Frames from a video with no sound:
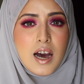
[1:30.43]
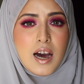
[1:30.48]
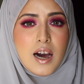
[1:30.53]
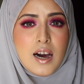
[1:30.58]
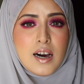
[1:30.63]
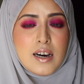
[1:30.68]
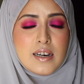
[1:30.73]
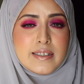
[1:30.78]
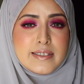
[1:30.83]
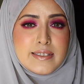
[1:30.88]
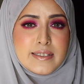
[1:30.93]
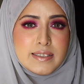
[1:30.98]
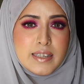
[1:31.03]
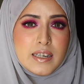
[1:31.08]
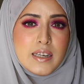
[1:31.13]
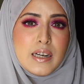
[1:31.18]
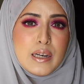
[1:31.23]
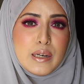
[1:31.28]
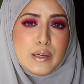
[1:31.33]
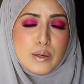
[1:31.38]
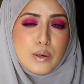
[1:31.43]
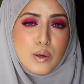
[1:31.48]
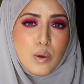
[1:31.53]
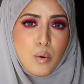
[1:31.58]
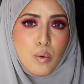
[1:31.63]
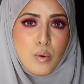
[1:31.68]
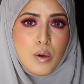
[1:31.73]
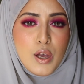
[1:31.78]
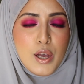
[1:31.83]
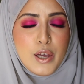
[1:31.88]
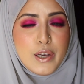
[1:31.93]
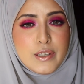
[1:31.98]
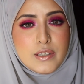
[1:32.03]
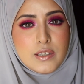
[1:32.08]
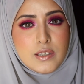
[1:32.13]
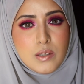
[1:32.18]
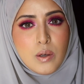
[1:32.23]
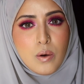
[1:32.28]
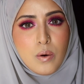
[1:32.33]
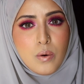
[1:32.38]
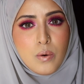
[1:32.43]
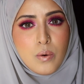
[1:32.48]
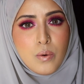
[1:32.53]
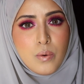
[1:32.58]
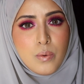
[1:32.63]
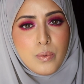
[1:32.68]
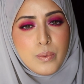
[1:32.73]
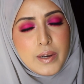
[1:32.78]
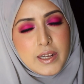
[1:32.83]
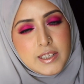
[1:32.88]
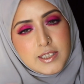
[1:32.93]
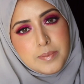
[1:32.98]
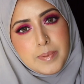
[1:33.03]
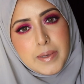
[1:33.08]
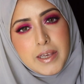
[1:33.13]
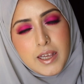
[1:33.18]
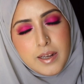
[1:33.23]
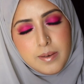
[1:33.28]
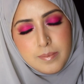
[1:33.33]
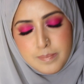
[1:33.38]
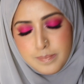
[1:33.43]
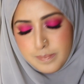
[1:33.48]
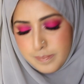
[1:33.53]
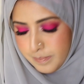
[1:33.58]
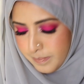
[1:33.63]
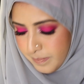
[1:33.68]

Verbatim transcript: uh, subtle glow so let's begin